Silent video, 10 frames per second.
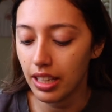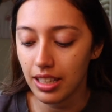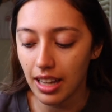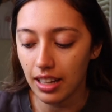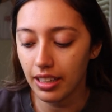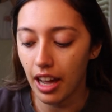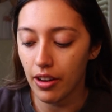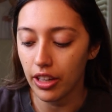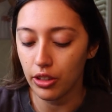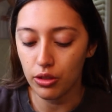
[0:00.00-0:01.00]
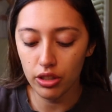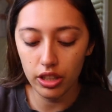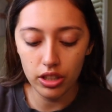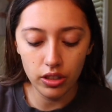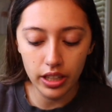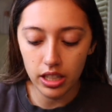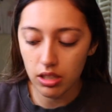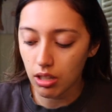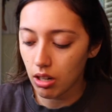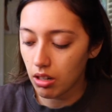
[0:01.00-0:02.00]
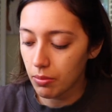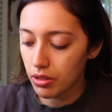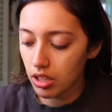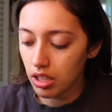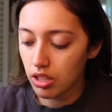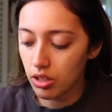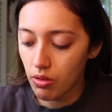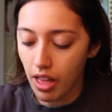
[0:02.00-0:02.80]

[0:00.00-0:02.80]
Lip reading: exactly how I usually do it, so I'm just gonna do